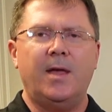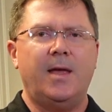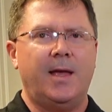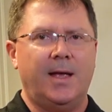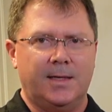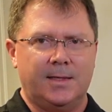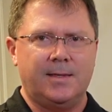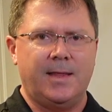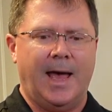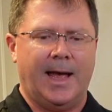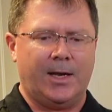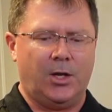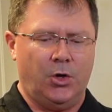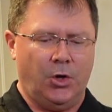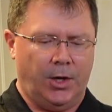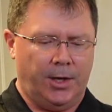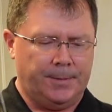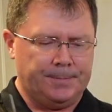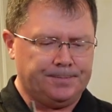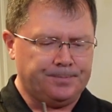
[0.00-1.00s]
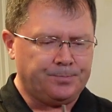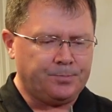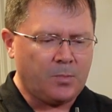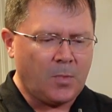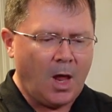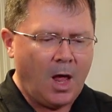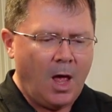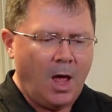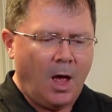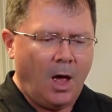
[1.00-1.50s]
It's that good.
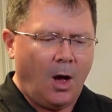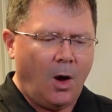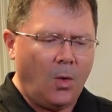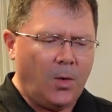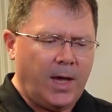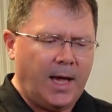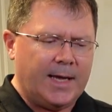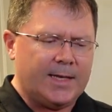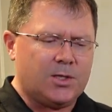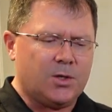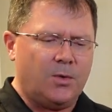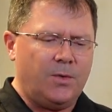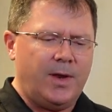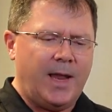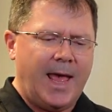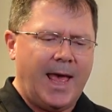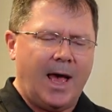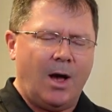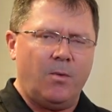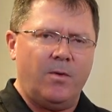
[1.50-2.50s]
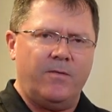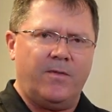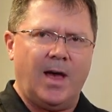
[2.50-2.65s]
Okay, so now we've